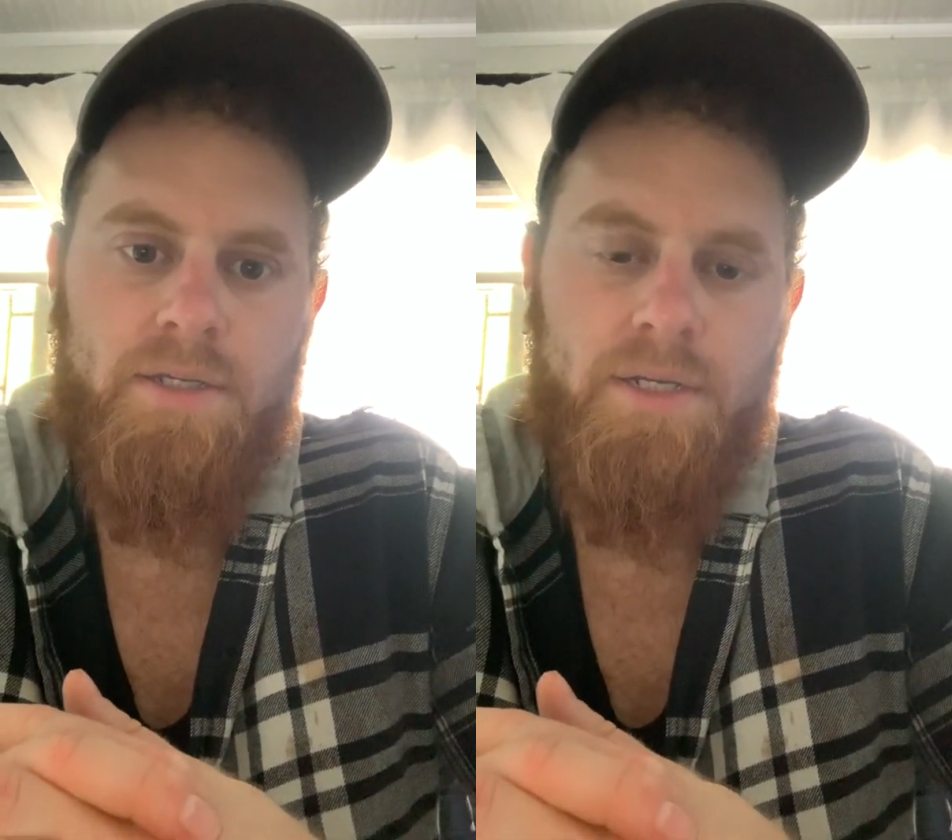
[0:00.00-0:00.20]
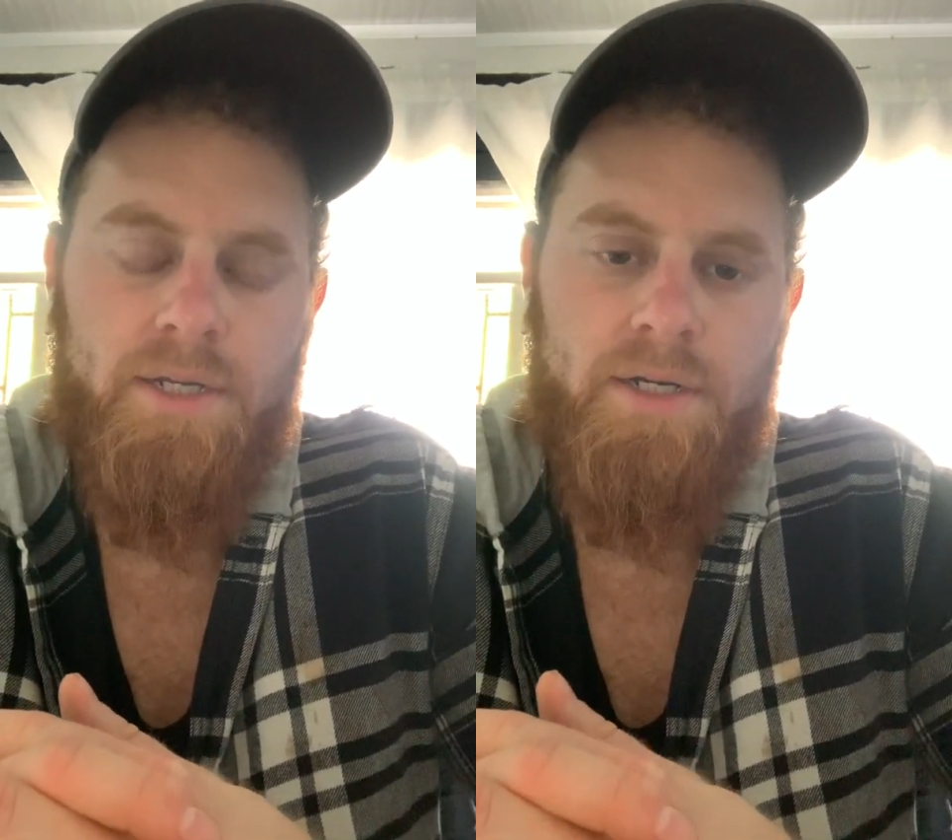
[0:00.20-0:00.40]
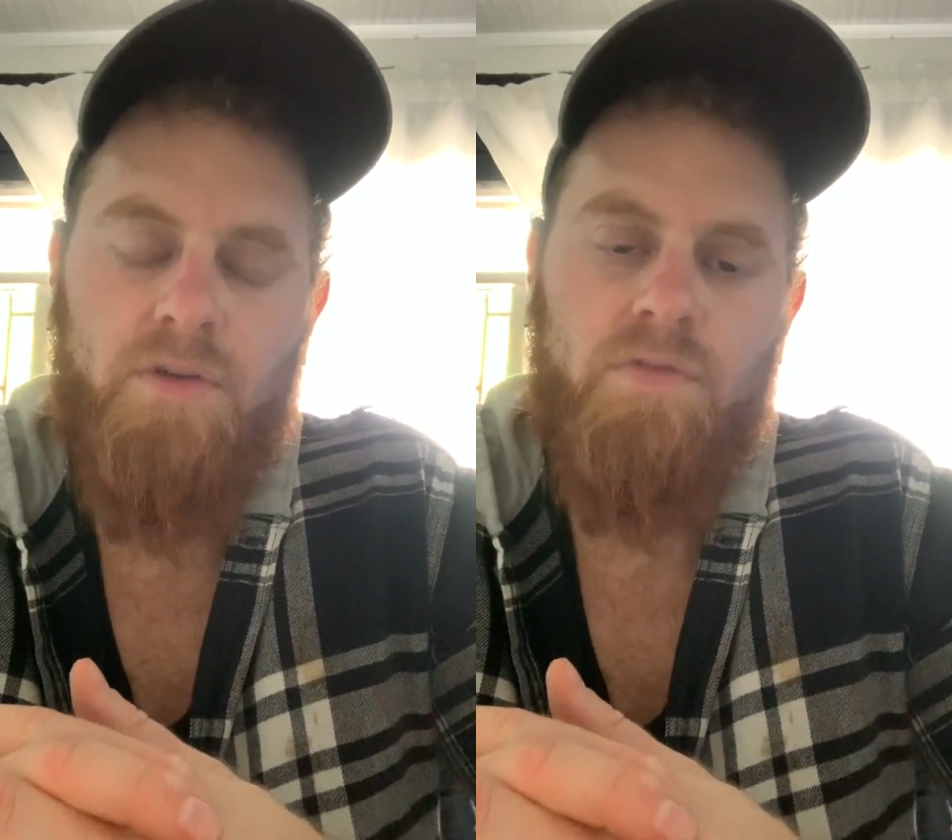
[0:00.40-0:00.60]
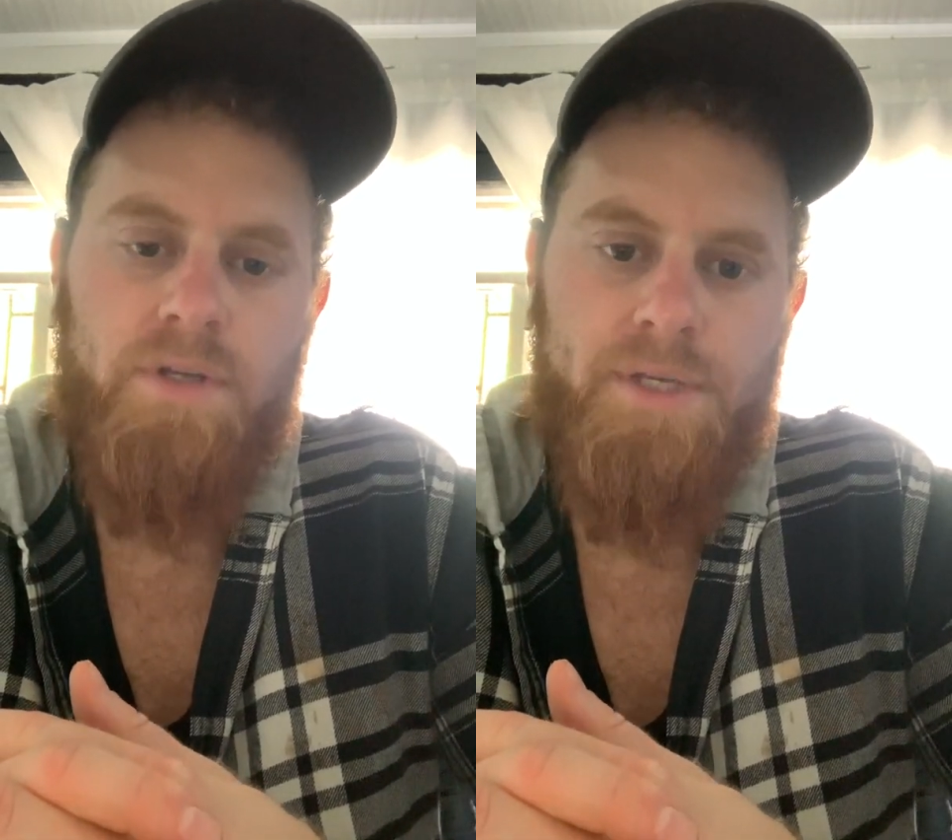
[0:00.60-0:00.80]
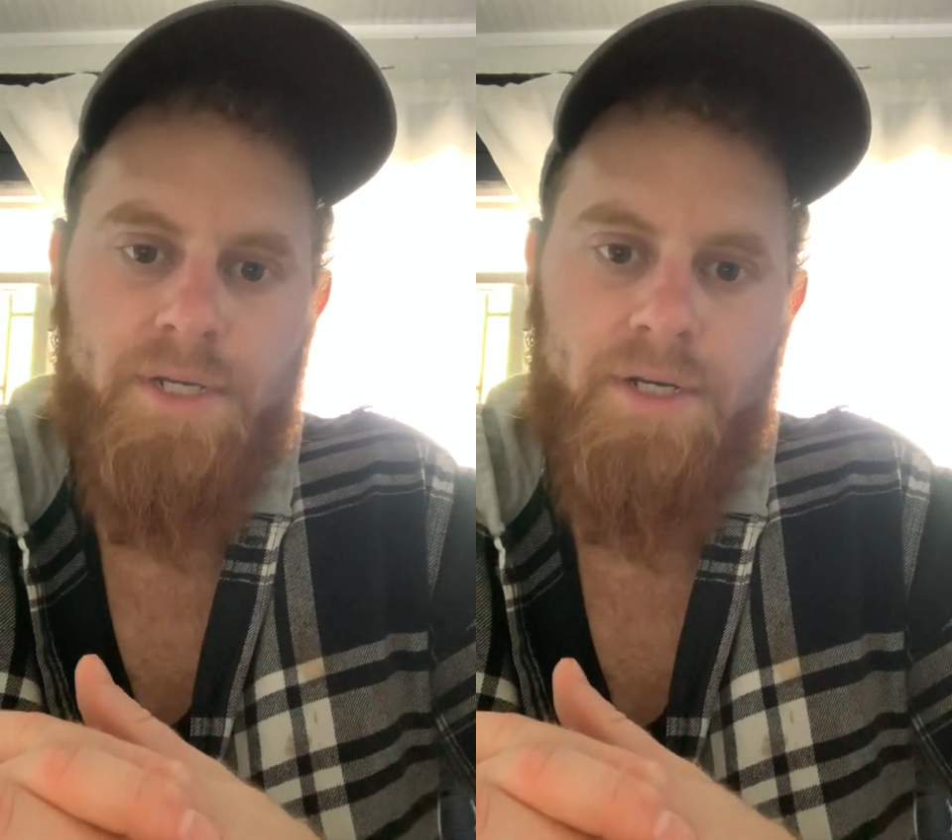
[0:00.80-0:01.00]
year over
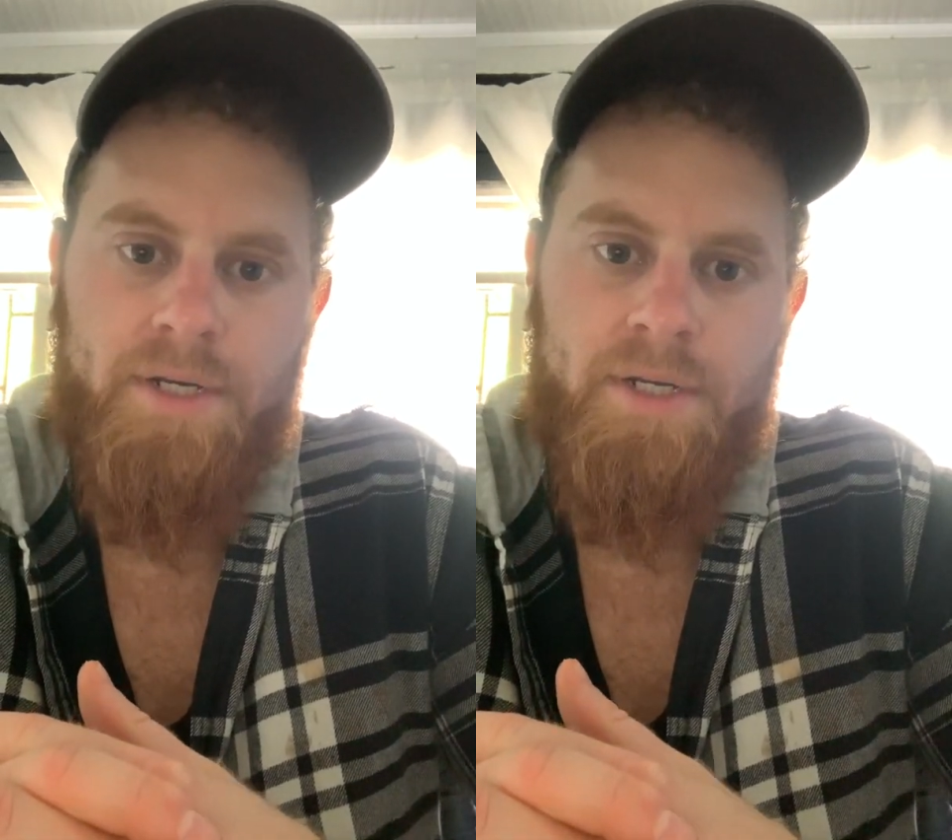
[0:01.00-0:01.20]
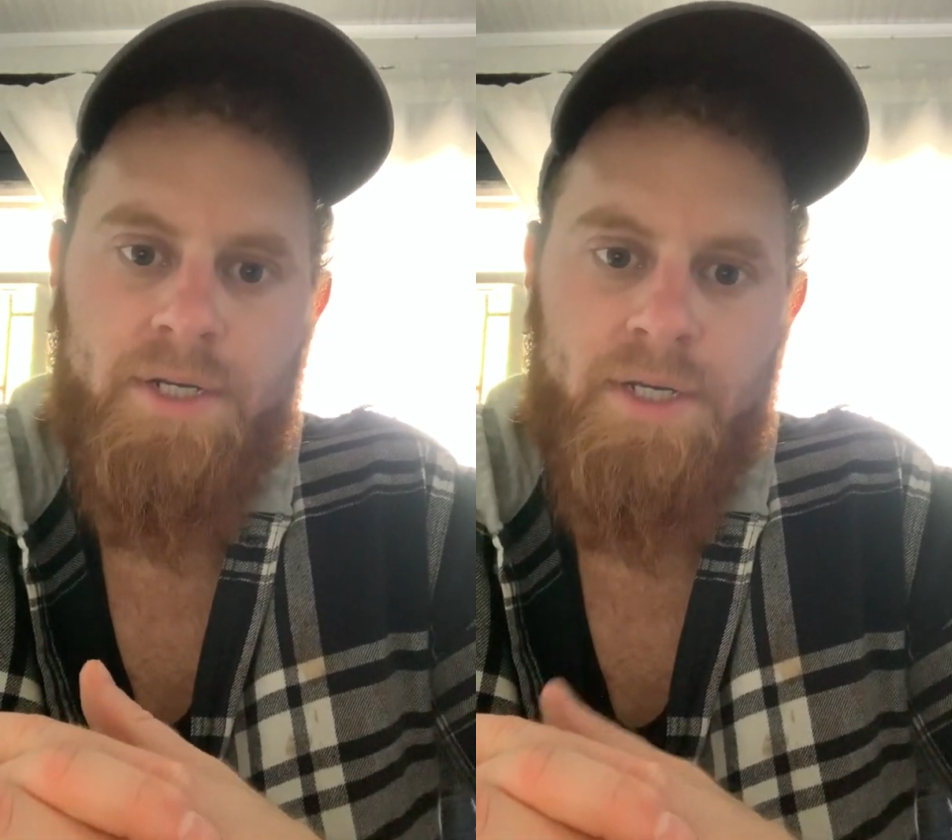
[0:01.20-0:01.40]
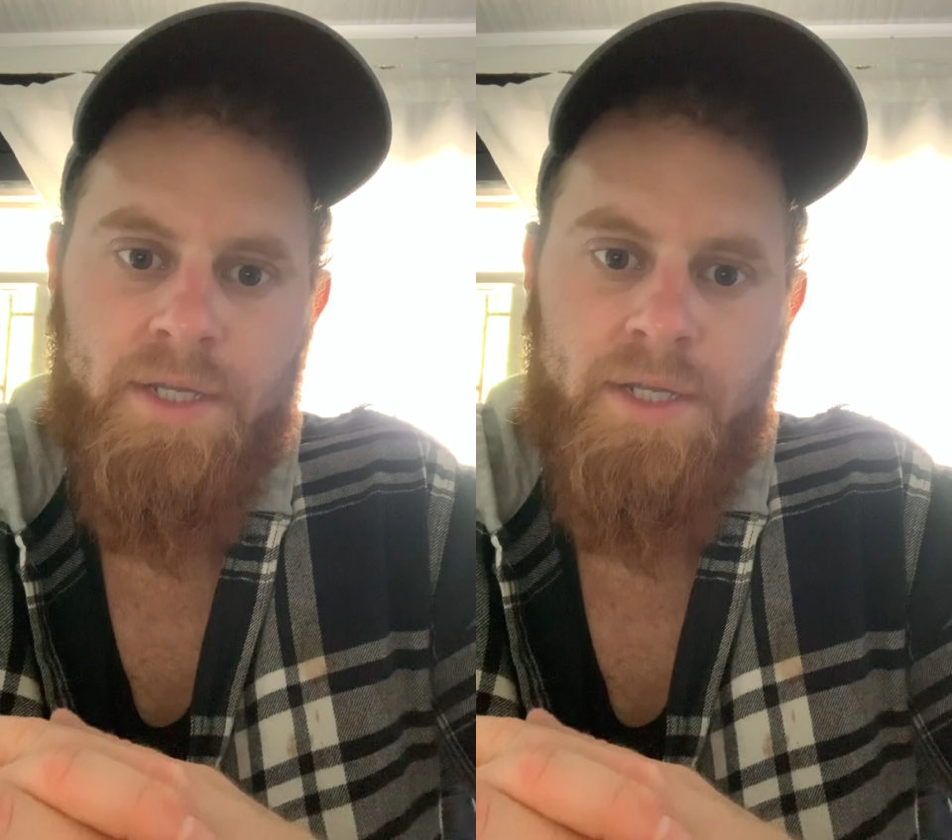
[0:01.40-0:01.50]
year,